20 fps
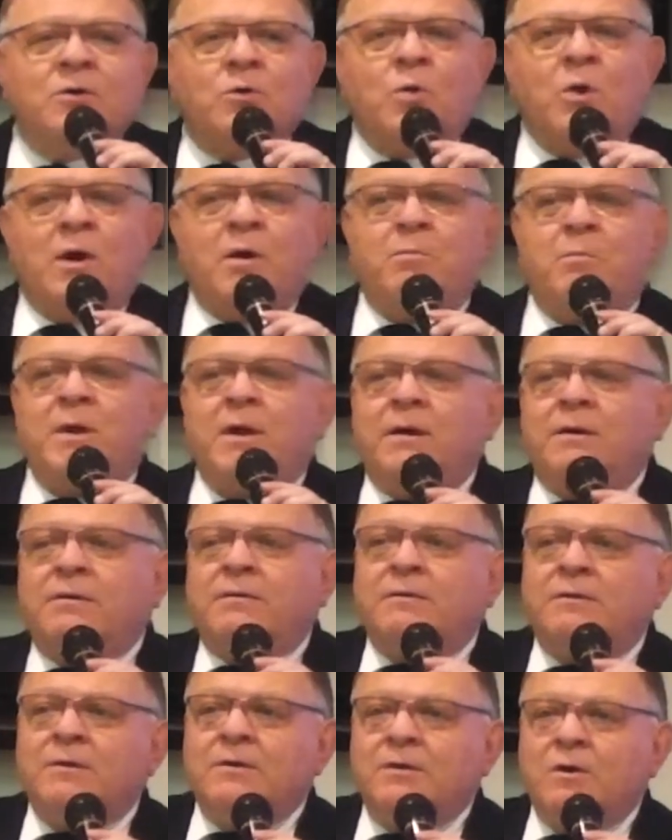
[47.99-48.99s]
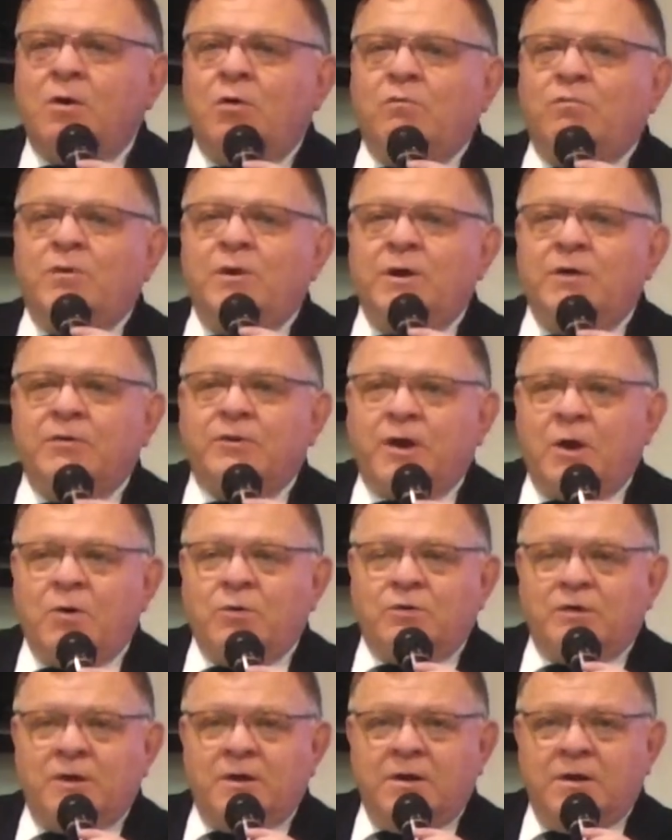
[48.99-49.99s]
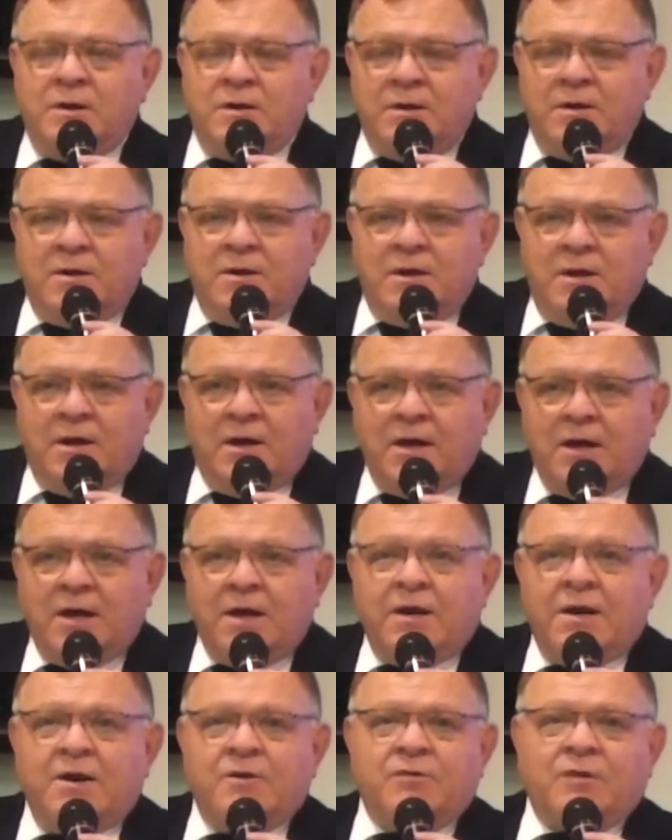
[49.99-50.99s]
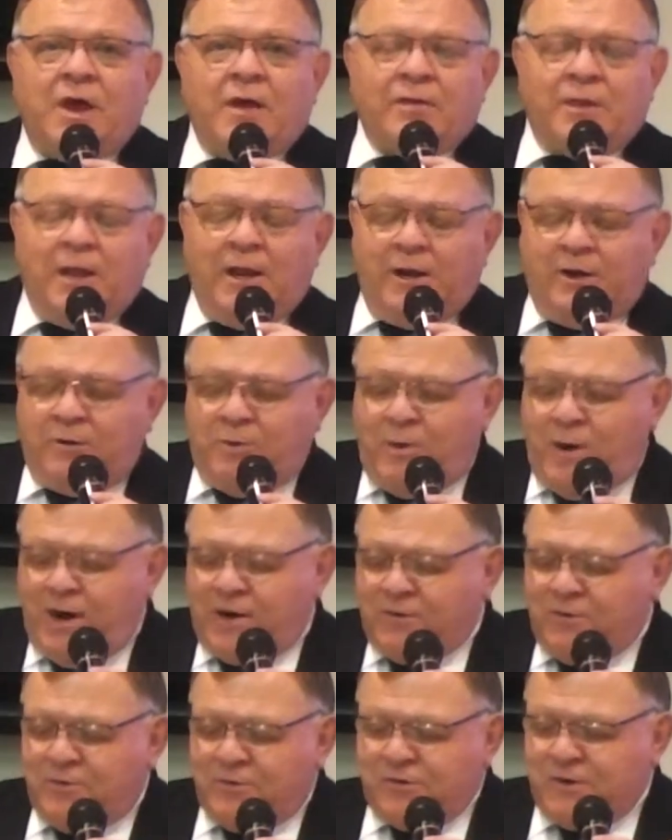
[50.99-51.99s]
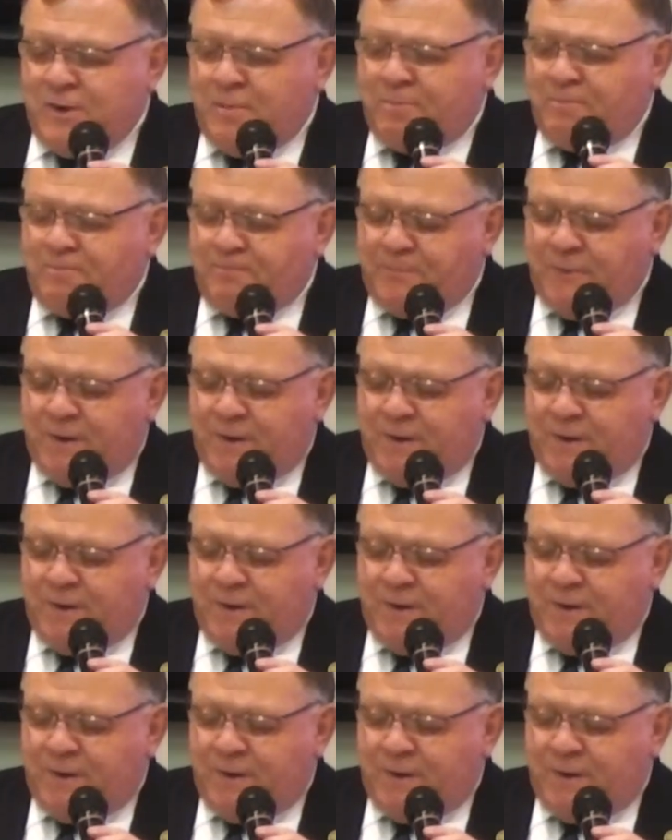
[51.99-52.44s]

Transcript: quite a bit over his coaching and his athletic directorship